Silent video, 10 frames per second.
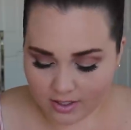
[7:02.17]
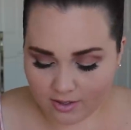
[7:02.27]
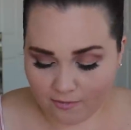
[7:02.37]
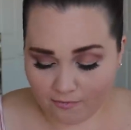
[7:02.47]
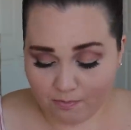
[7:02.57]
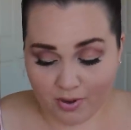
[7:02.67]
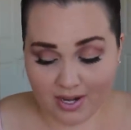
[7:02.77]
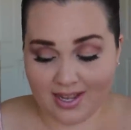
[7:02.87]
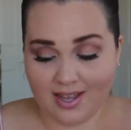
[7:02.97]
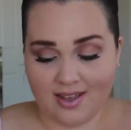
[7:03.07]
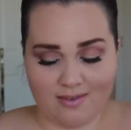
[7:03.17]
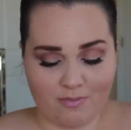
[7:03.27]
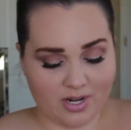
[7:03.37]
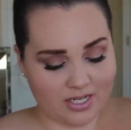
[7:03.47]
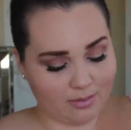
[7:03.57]
there's a
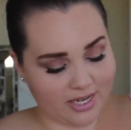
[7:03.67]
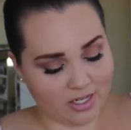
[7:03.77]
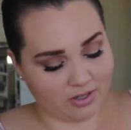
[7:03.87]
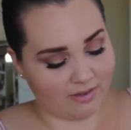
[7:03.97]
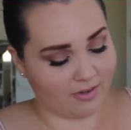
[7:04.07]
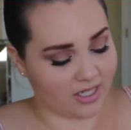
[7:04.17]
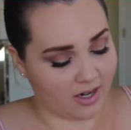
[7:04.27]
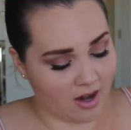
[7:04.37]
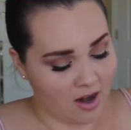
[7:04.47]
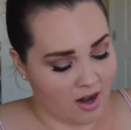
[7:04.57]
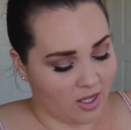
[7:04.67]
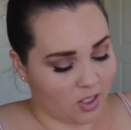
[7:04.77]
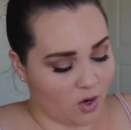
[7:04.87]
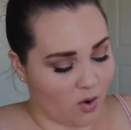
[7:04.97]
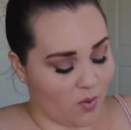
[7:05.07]
pretty substantial difference here.
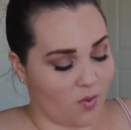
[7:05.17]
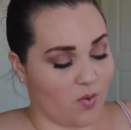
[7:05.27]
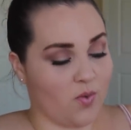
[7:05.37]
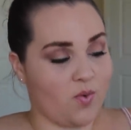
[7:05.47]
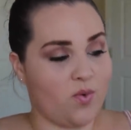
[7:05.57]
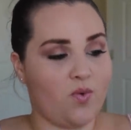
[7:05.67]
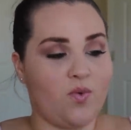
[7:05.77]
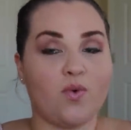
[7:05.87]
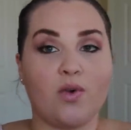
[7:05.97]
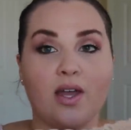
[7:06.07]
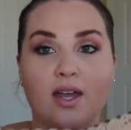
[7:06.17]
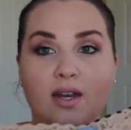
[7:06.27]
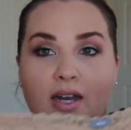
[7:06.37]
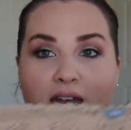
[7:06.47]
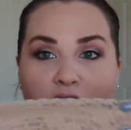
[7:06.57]
So
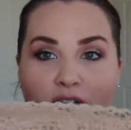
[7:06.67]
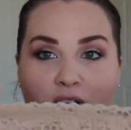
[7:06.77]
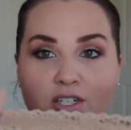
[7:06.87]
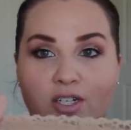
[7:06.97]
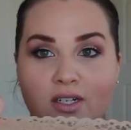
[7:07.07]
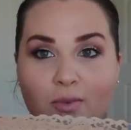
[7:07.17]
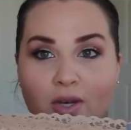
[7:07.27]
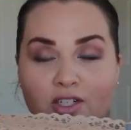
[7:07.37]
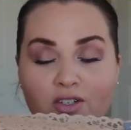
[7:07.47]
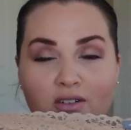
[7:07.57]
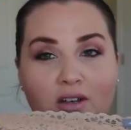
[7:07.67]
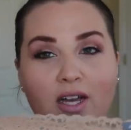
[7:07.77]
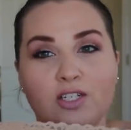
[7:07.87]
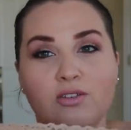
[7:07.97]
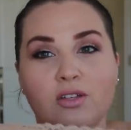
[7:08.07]
in an extra large and a XXL
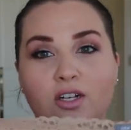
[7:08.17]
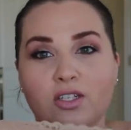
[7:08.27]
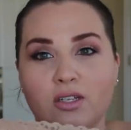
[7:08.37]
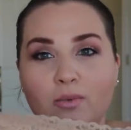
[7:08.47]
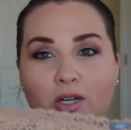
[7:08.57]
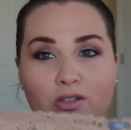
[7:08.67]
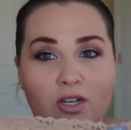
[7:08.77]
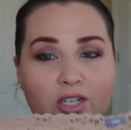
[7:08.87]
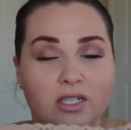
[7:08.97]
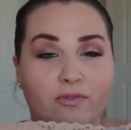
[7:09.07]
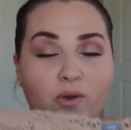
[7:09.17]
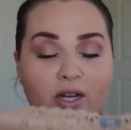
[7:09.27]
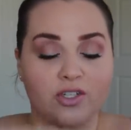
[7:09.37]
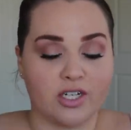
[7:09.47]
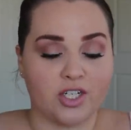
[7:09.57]
large, the XXL large has a few
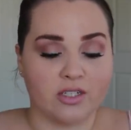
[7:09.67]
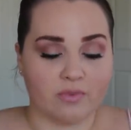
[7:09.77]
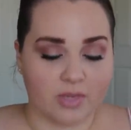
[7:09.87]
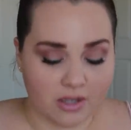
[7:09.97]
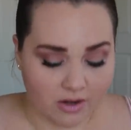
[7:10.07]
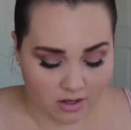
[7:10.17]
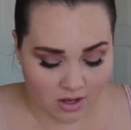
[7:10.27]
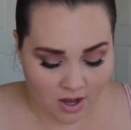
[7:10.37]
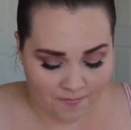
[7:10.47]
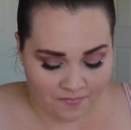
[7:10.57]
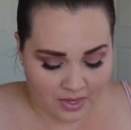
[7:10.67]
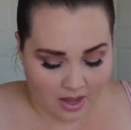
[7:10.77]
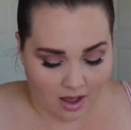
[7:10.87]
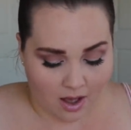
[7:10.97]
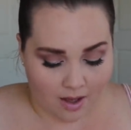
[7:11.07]
extra inches of material.
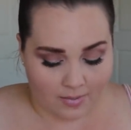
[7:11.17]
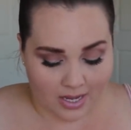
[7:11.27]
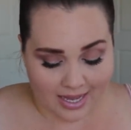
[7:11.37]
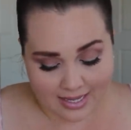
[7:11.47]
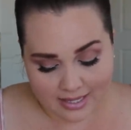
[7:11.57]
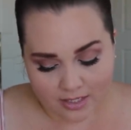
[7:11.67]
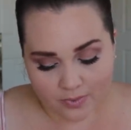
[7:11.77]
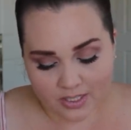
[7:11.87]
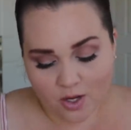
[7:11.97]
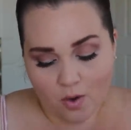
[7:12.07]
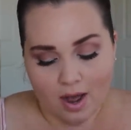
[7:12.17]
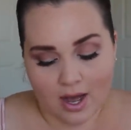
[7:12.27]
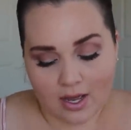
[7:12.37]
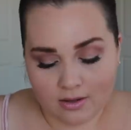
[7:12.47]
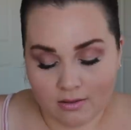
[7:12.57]
Again, these ones go
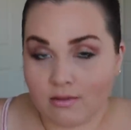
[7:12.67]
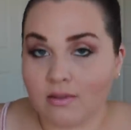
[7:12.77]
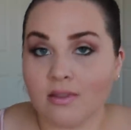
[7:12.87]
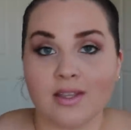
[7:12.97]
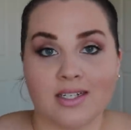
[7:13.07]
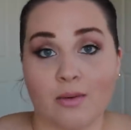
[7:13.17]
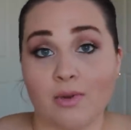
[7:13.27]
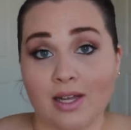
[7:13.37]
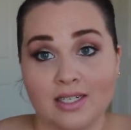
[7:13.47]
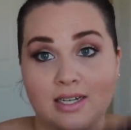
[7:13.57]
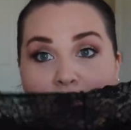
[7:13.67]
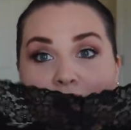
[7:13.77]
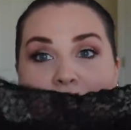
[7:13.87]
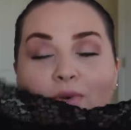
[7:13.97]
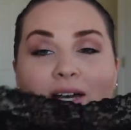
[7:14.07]
on. The
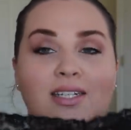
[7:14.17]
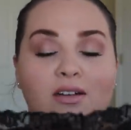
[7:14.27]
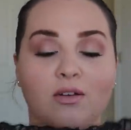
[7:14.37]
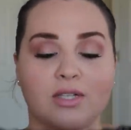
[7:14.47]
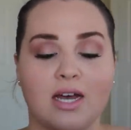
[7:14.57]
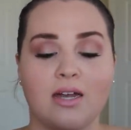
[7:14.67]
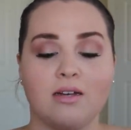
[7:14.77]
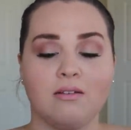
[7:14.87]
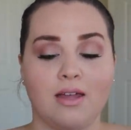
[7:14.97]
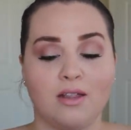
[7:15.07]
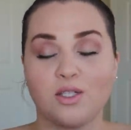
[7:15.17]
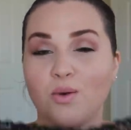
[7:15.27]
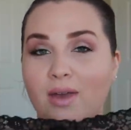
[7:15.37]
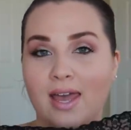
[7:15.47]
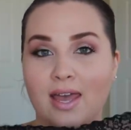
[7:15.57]
XXL goes on. It looks
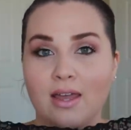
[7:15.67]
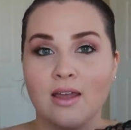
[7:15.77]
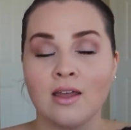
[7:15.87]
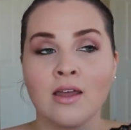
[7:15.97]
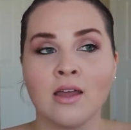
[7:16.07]
okay,